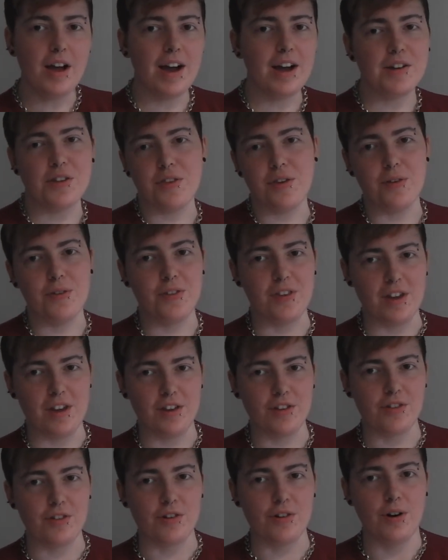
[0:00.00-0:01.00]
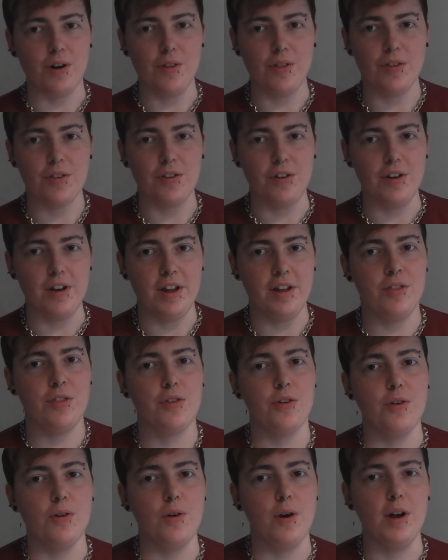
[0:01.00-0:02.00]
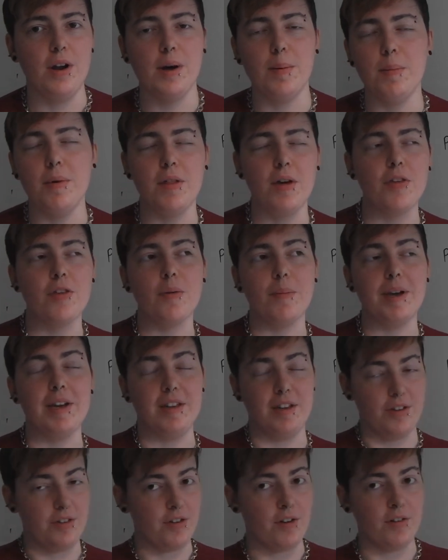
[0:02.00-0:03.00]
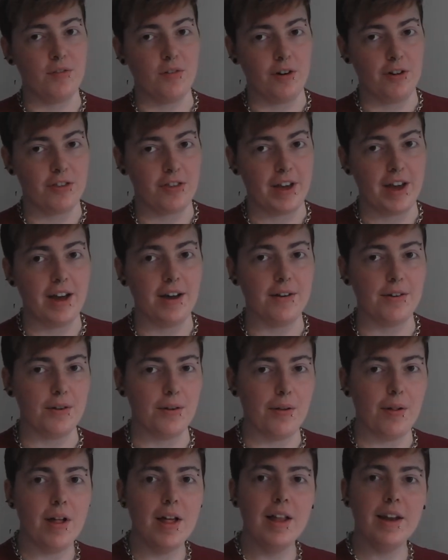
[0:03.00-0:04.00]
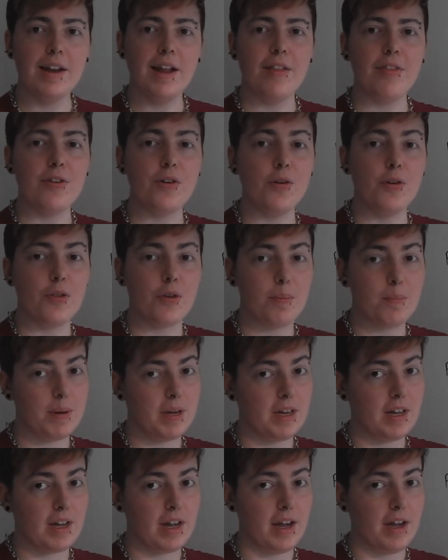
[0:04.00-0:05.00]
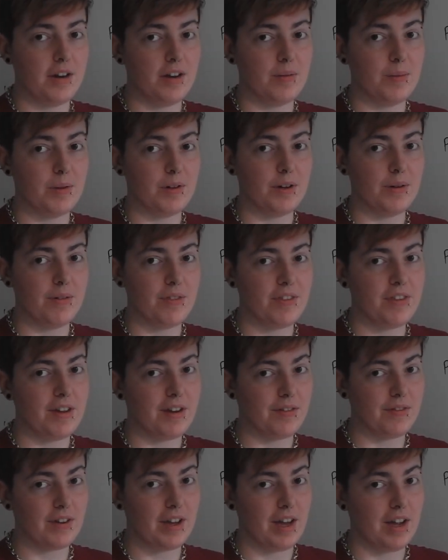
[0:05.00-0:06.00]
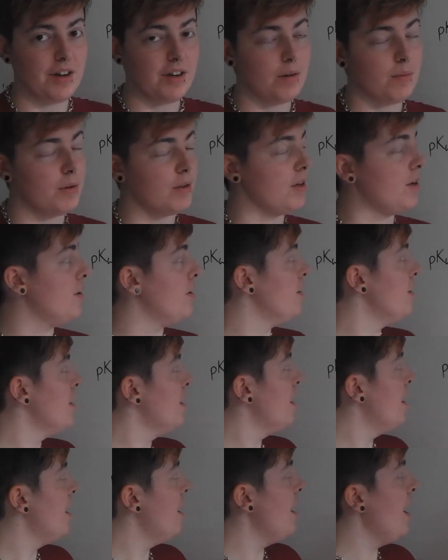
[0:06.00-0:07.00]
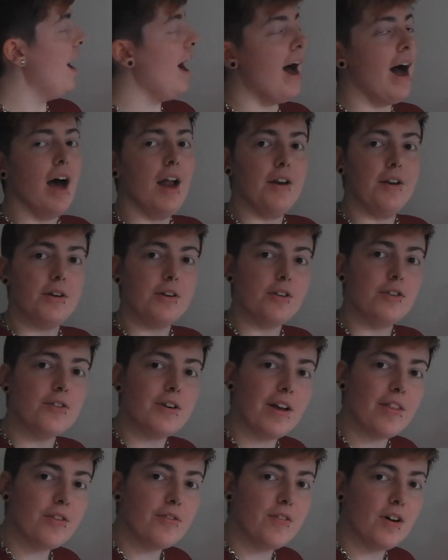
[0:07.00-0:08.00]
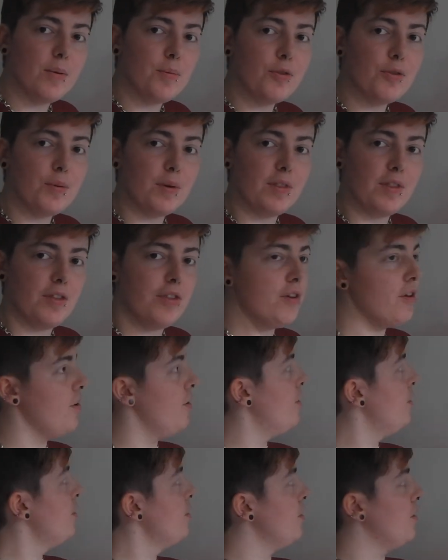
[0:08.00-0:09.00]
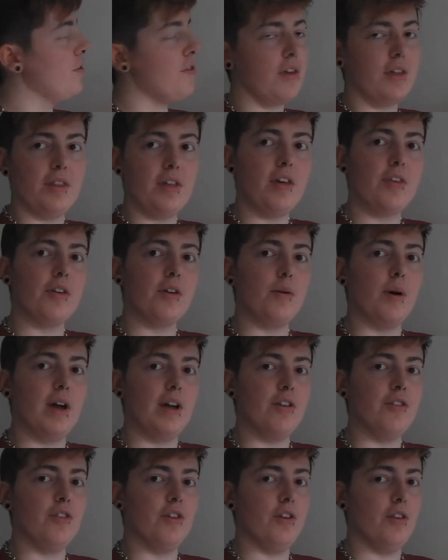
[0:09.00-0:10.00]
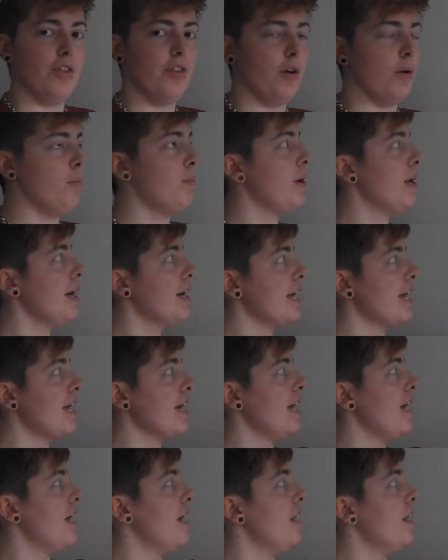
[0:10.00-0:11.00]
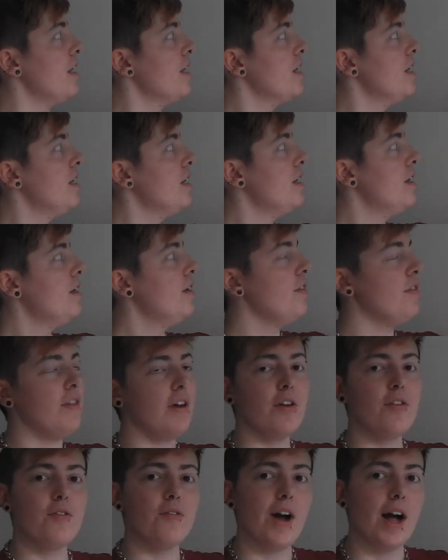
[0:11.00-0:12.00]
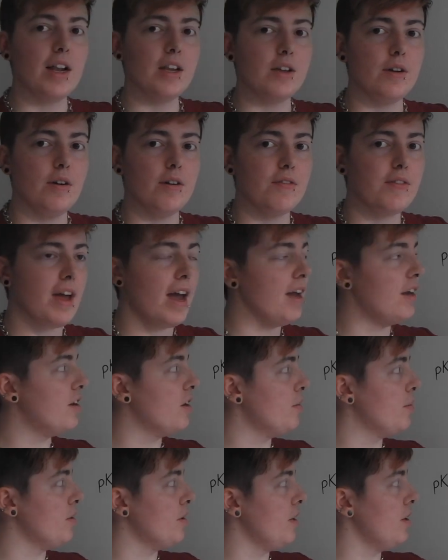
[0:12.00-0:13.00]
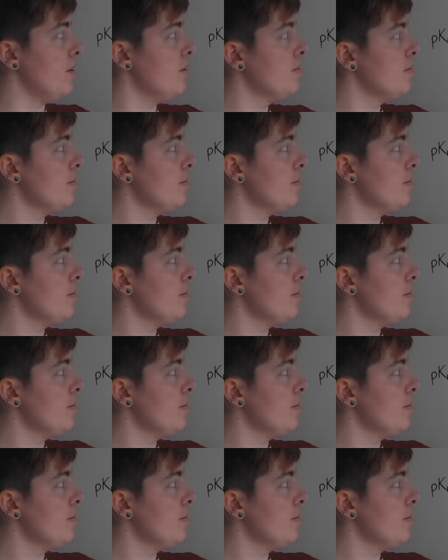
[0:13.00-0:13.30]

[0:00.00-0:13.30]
our dissociation constant into a number that's a bit easier for us to handle, let's use pKw instead of Kw. And you can transfer between the two using this equation. So plugging in this value of Kw,